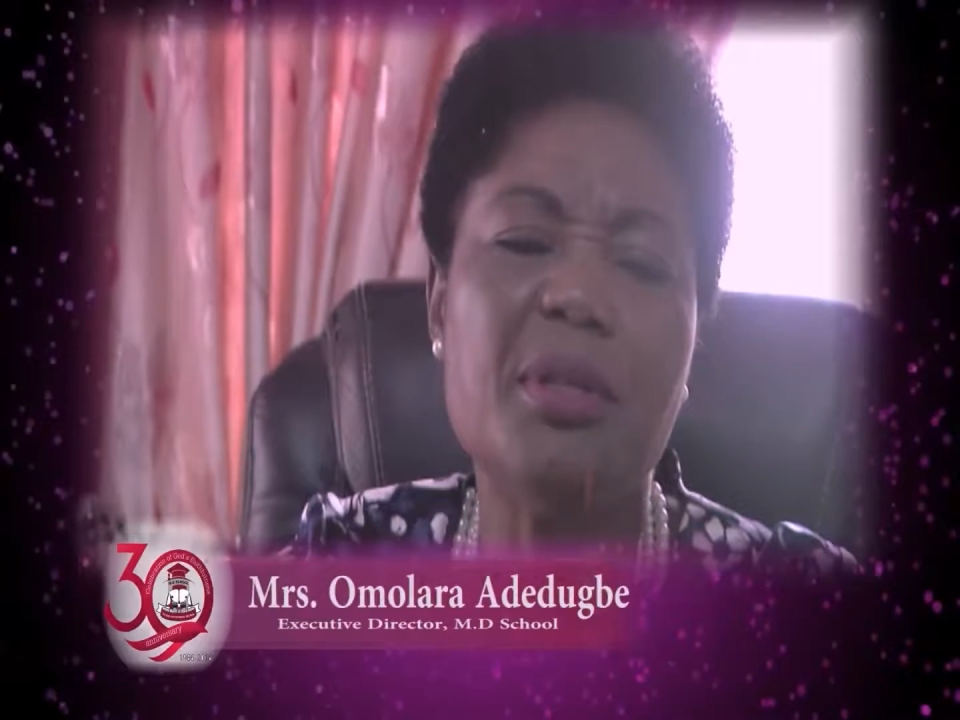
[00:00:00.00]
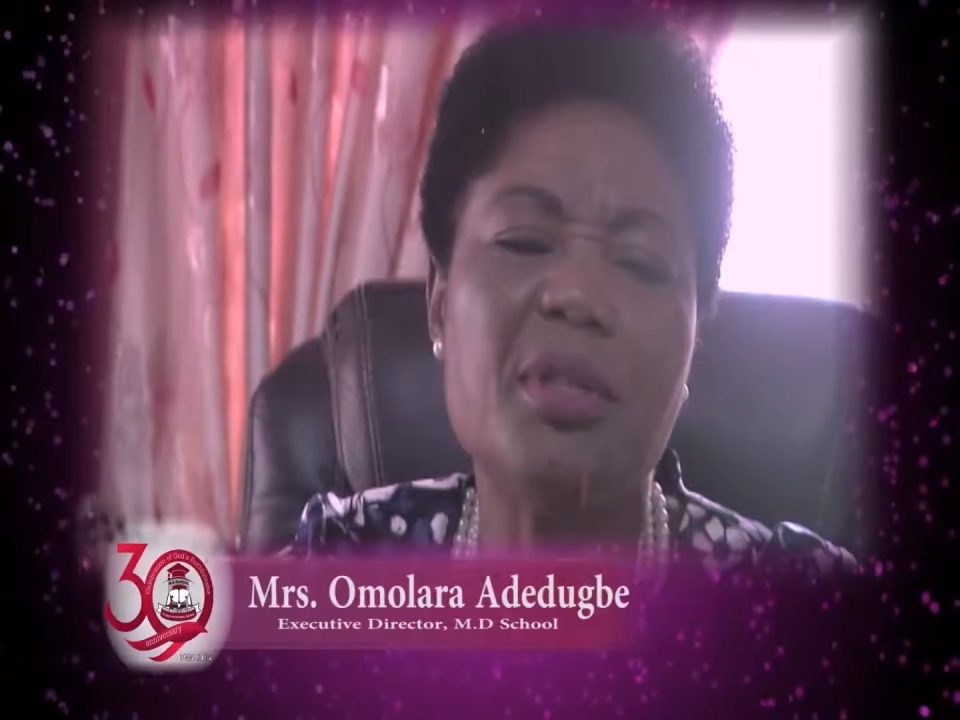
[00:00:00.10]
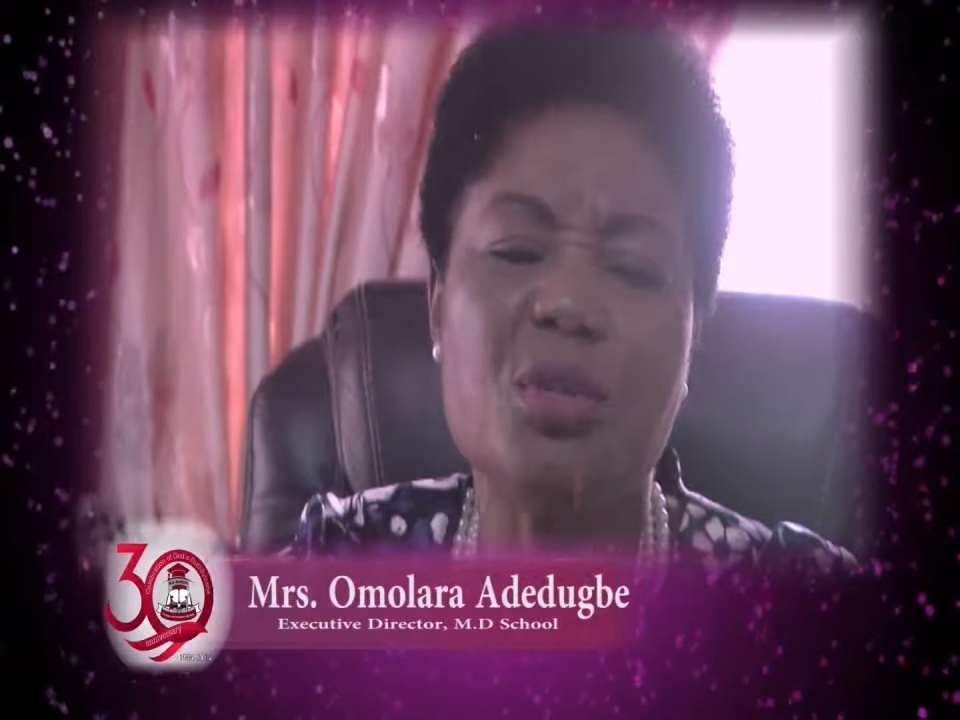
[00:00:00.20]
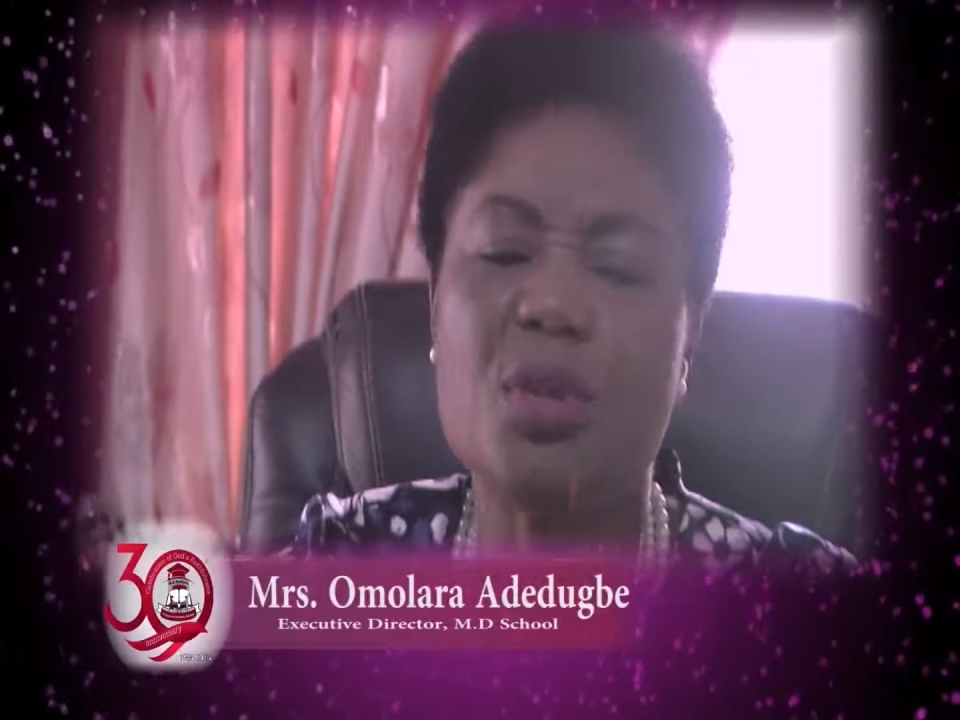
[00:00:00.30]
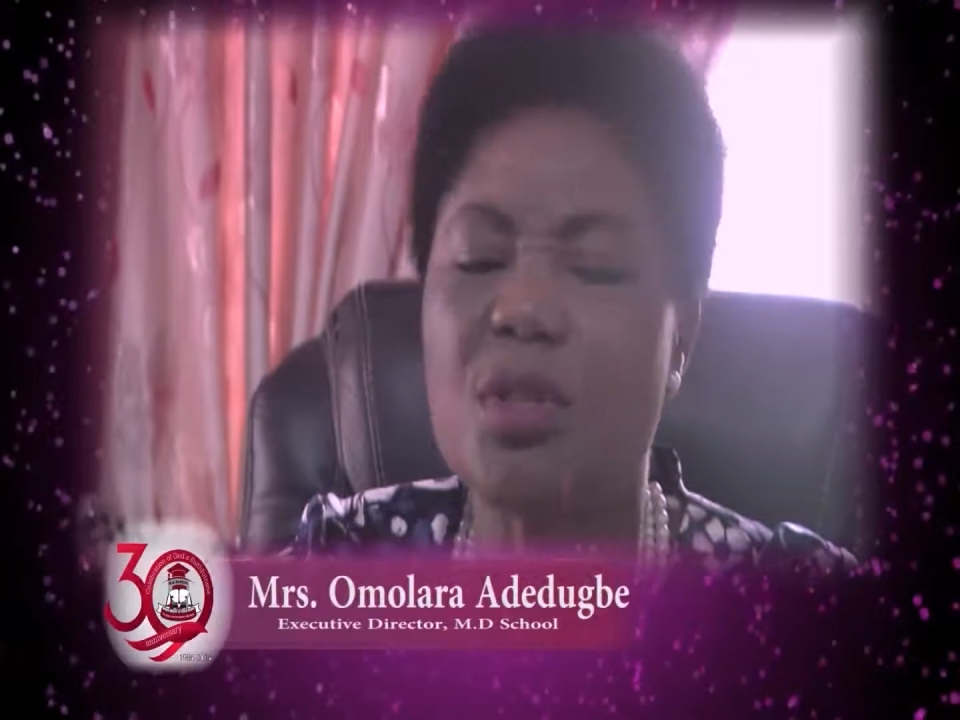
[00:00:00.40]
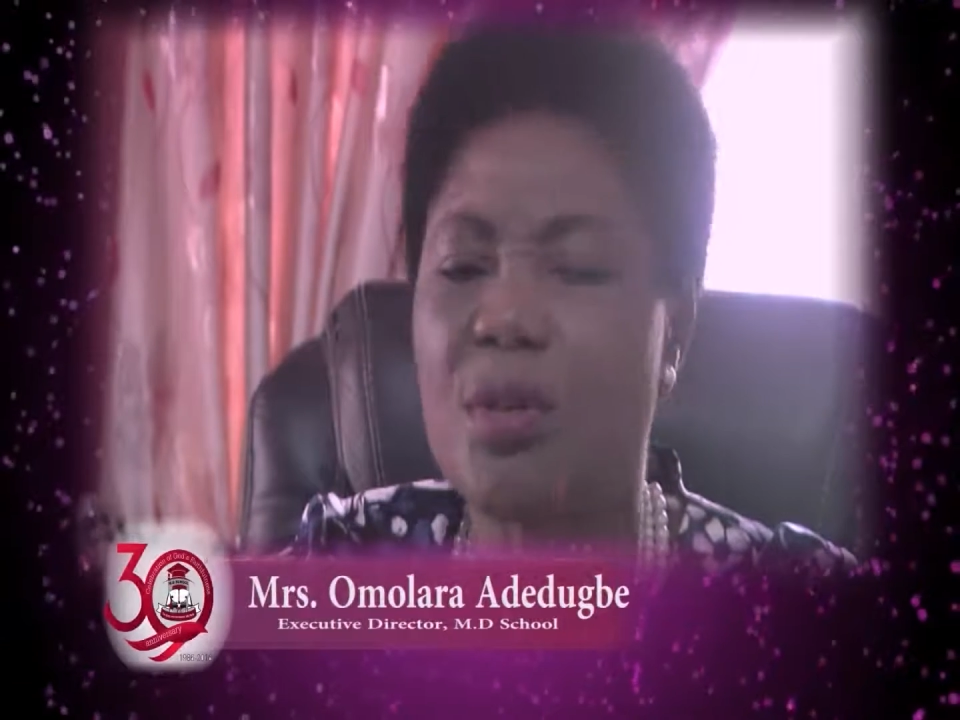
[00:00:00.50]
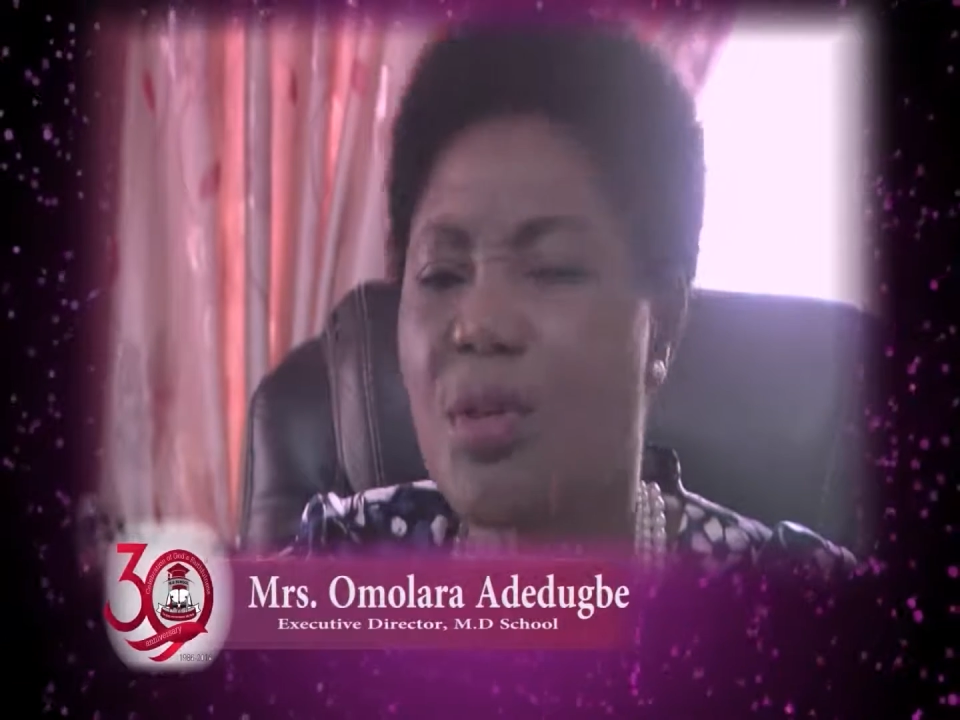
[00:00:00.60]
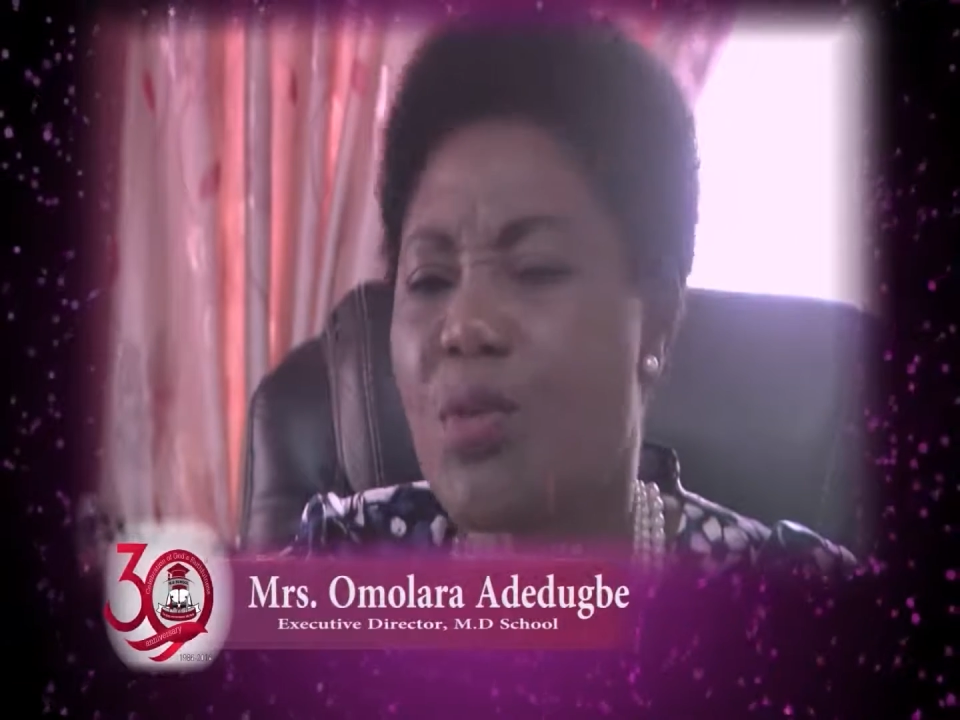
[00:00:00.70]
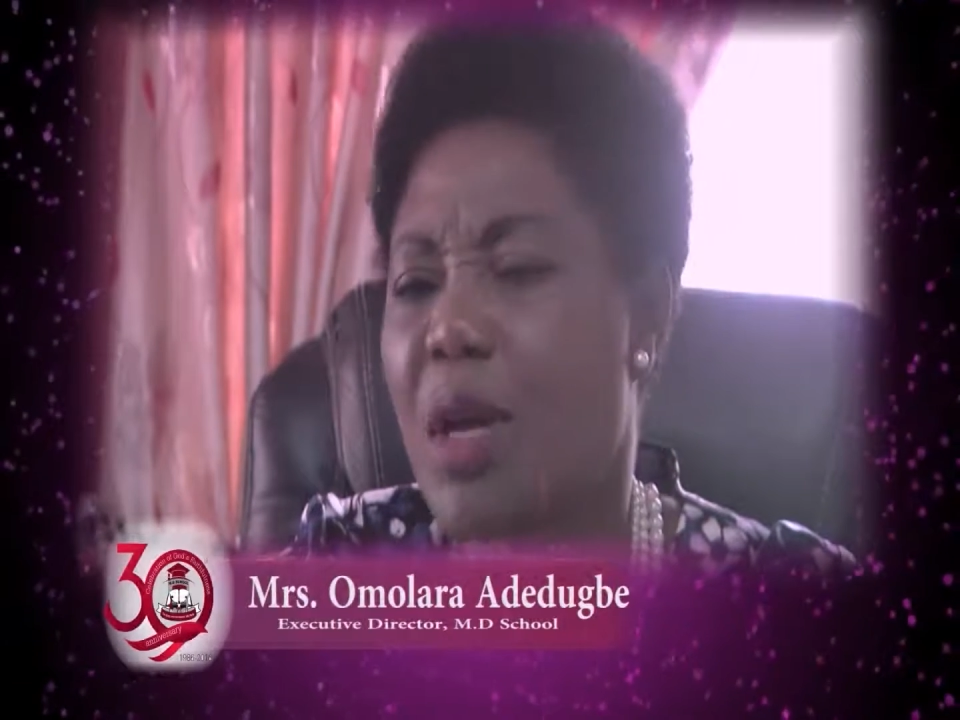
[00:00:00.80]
situations